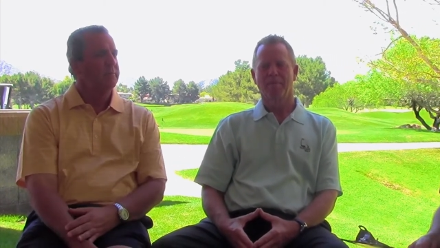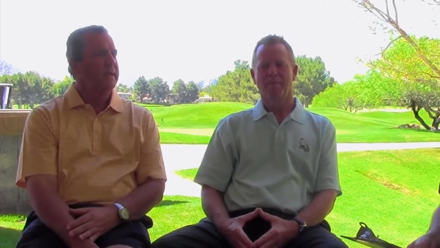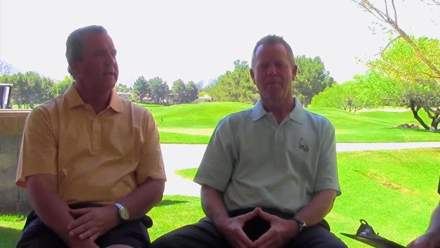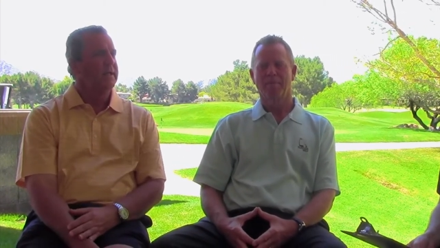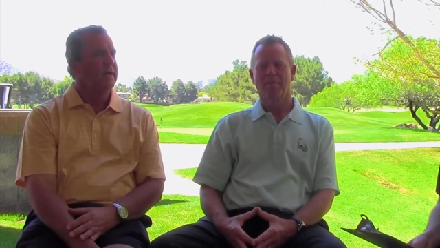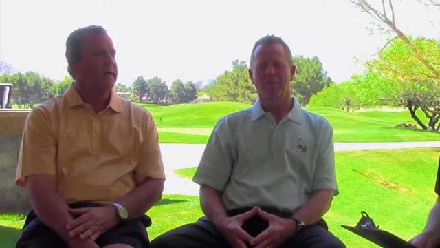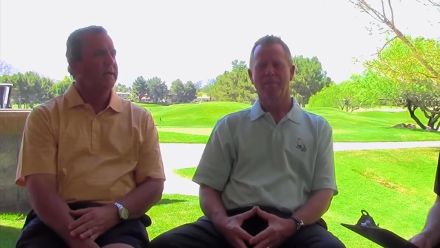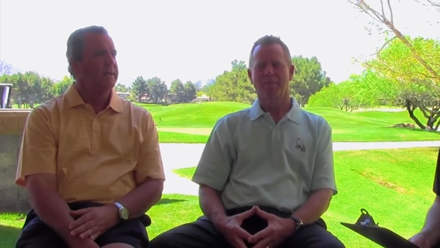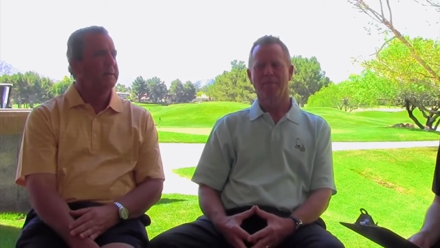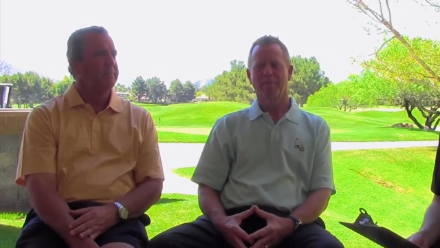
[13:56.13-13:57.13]
Speaker 1: But
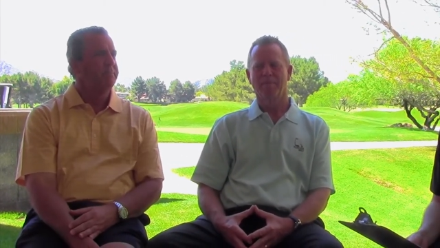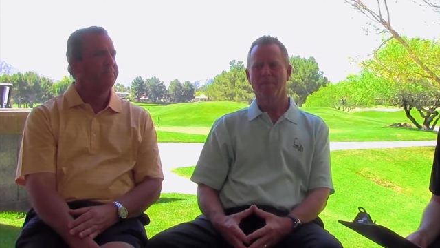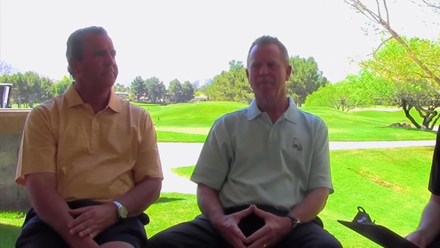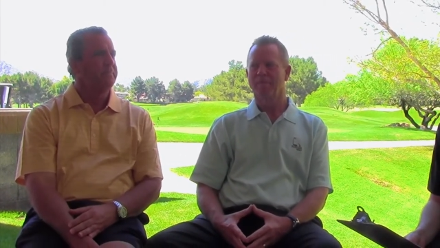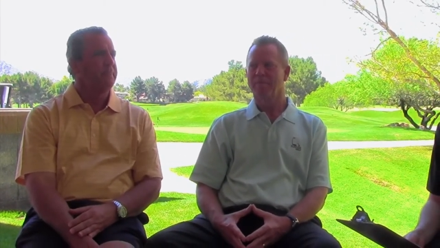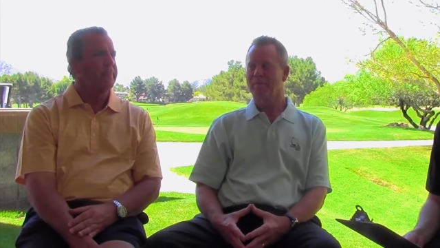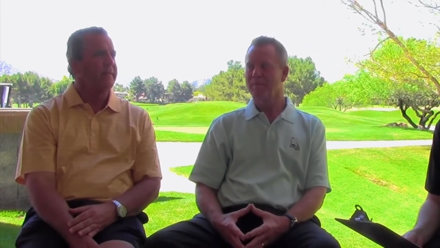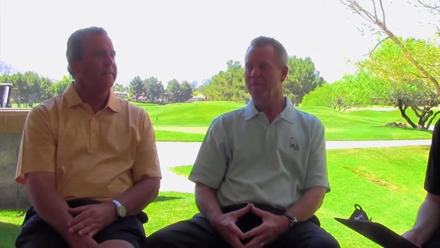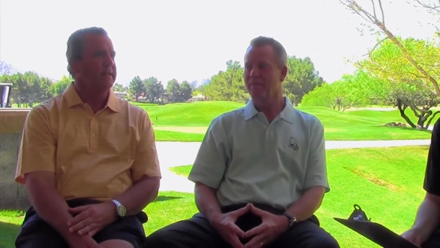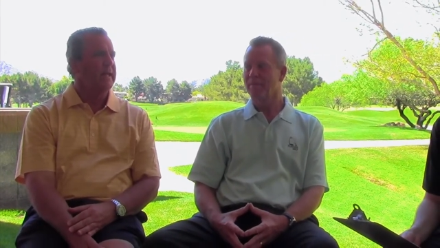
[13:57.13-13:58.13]
um,
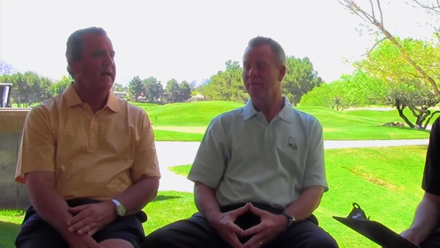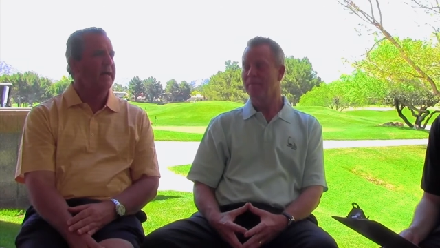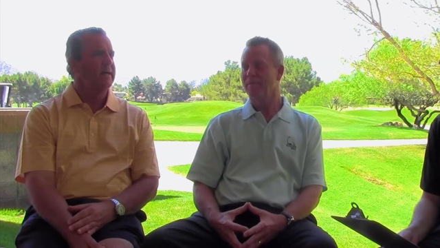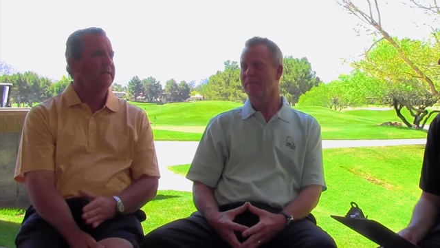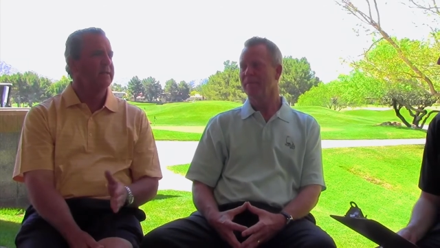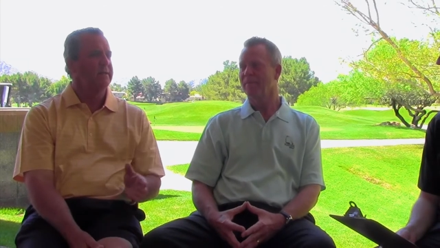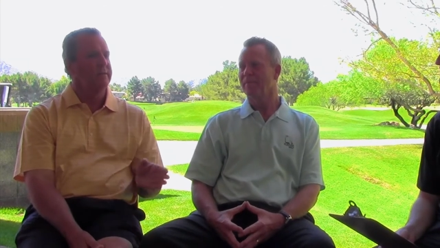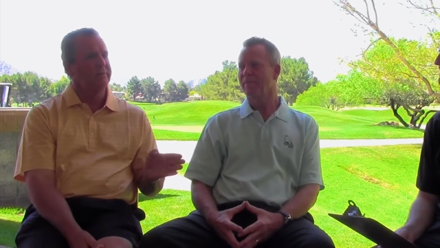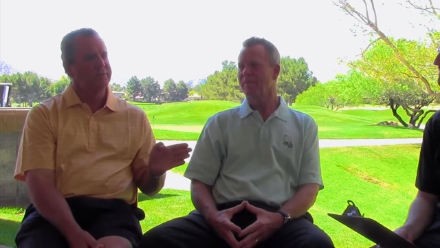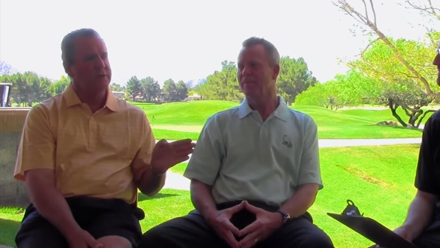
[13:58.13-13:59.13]
the last
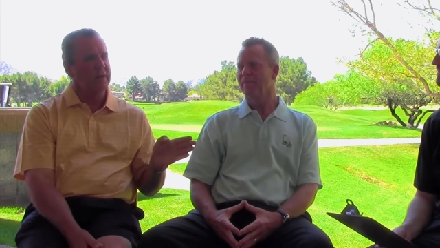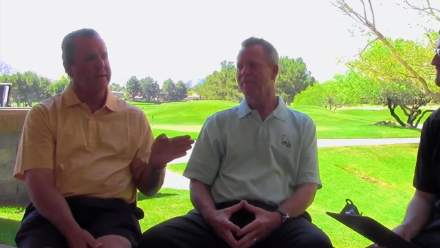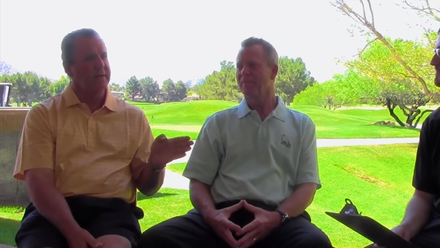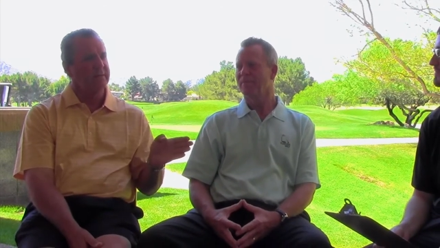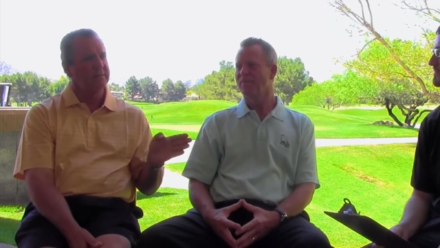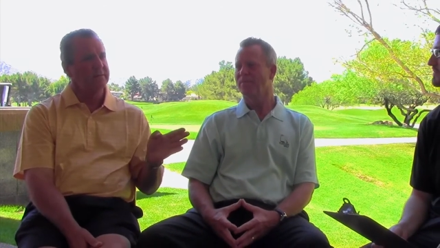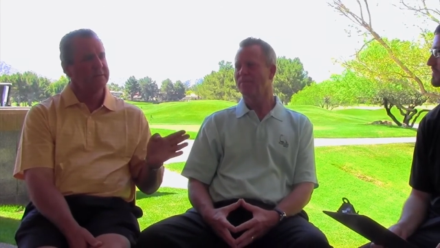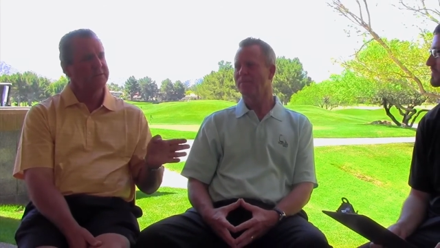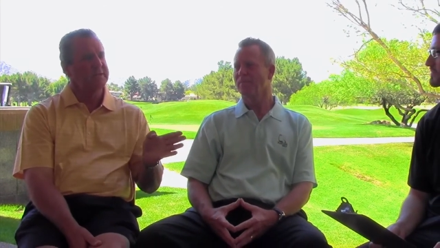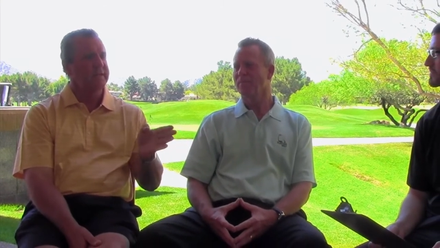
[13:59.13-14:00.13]
starting
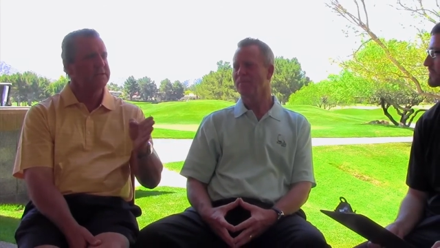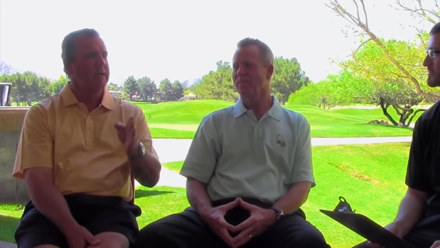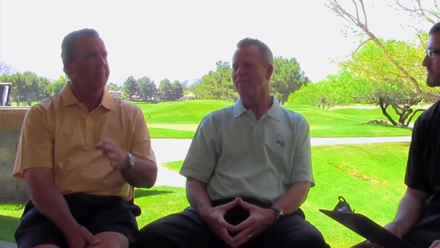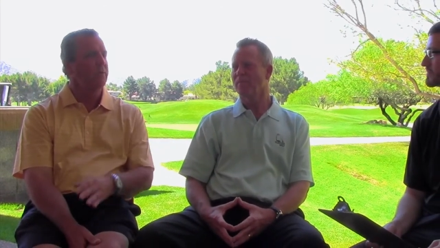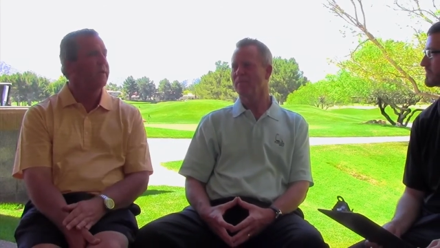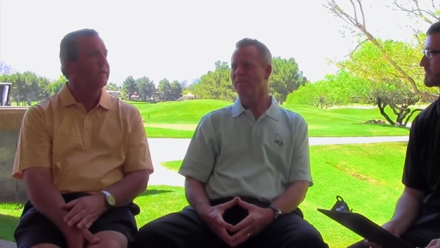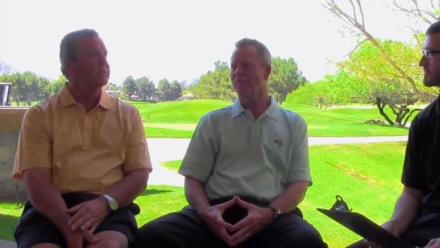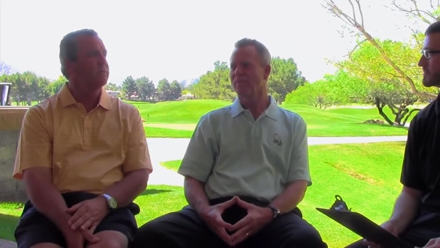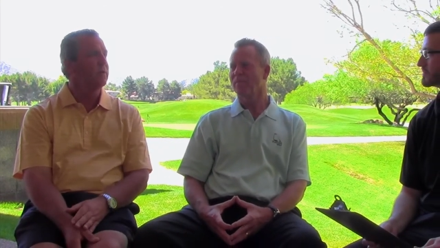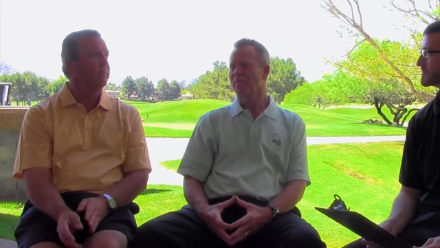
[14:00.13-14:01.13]
this next couple
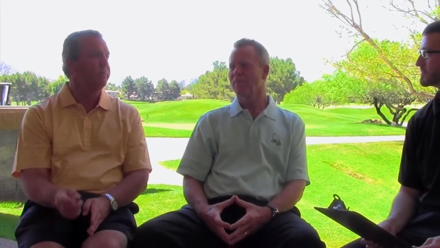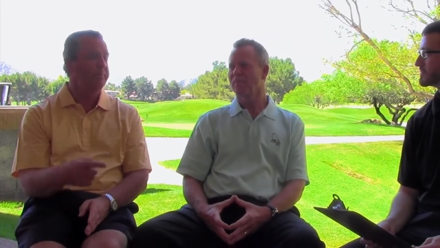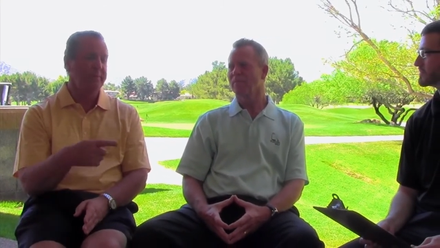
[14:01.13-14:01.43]
weeks, we're,